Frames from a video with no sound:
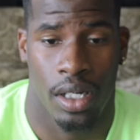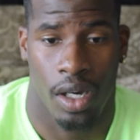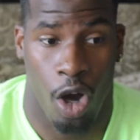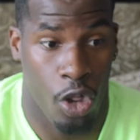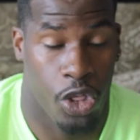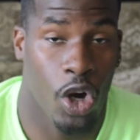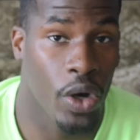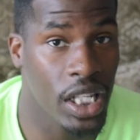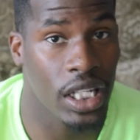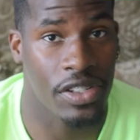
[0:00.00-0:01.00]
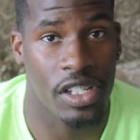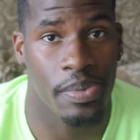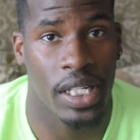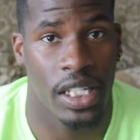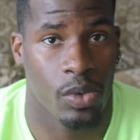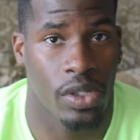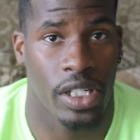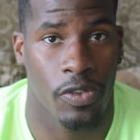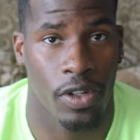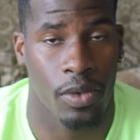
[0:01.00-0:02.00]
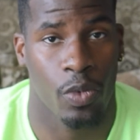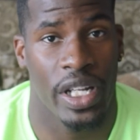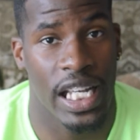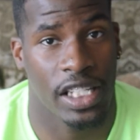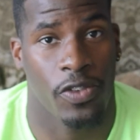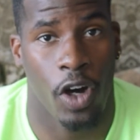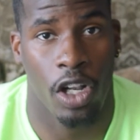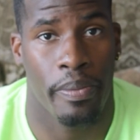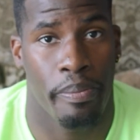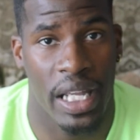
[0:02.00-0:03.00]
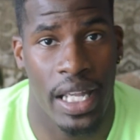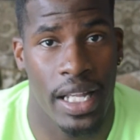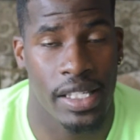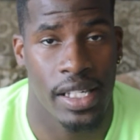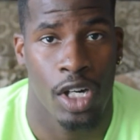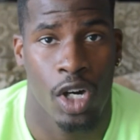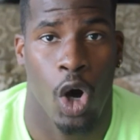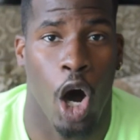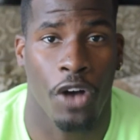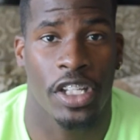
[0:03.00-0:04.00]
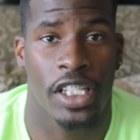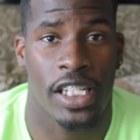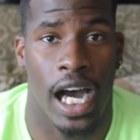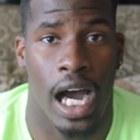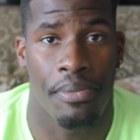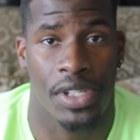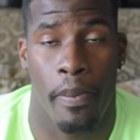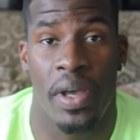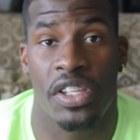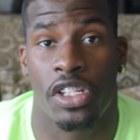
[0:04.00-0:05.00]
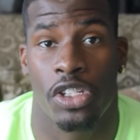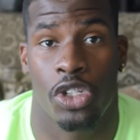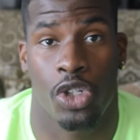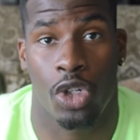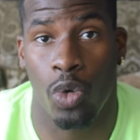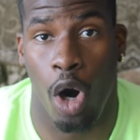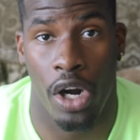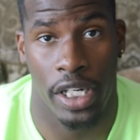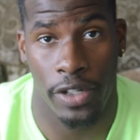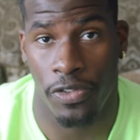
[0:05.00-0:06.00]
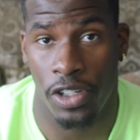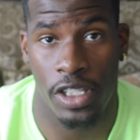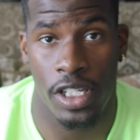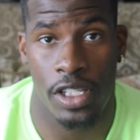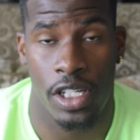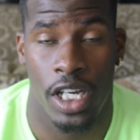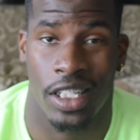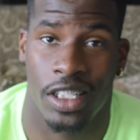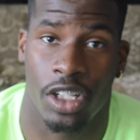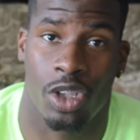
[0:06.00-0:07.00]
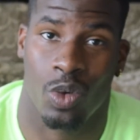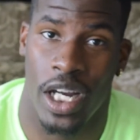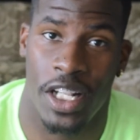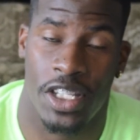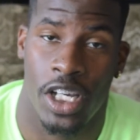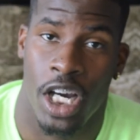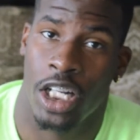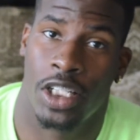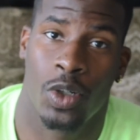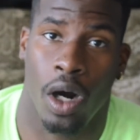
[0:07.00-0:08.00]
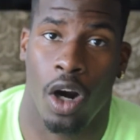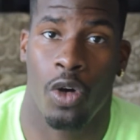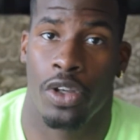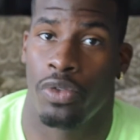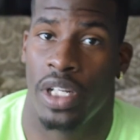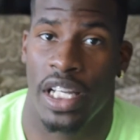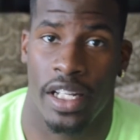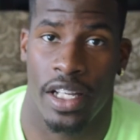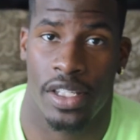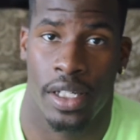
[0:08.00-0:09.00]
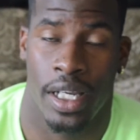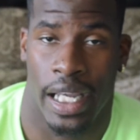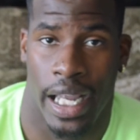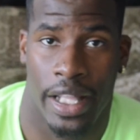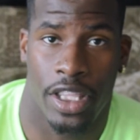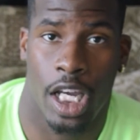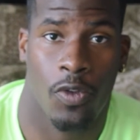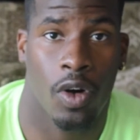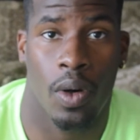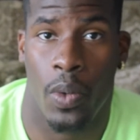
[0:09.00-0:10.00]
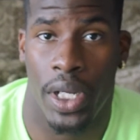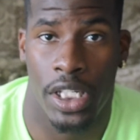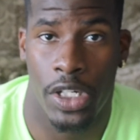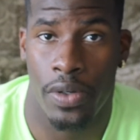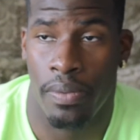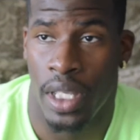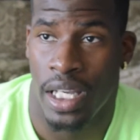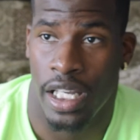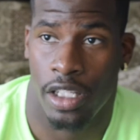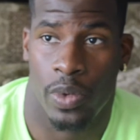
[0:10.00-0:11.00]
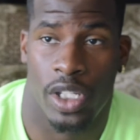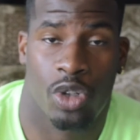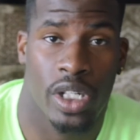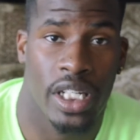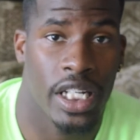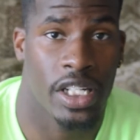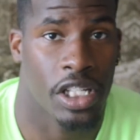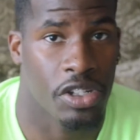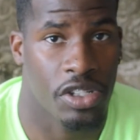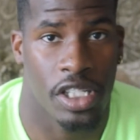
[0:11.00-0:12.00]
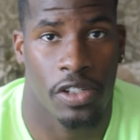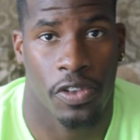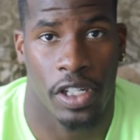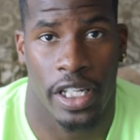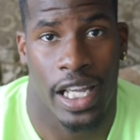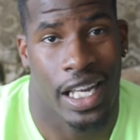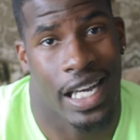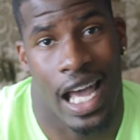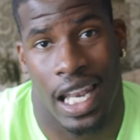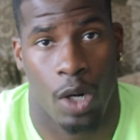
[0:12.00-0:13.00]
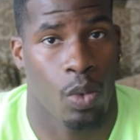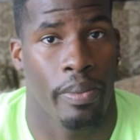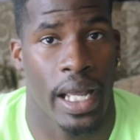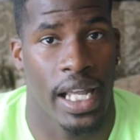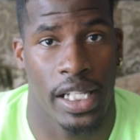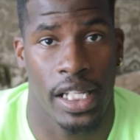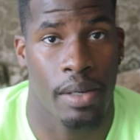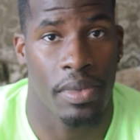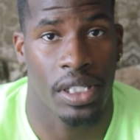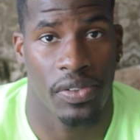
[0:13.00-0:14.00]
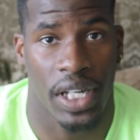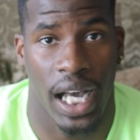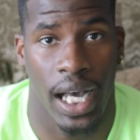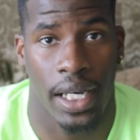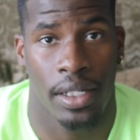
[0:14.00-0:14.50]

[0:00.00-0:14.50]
Although he loves us because we're different, we as fallen beings oftentimes misconstrue our differences to threats to our own uniqueness. And therefore what we do is we treat each other sinfully and not like we're made in the image of God.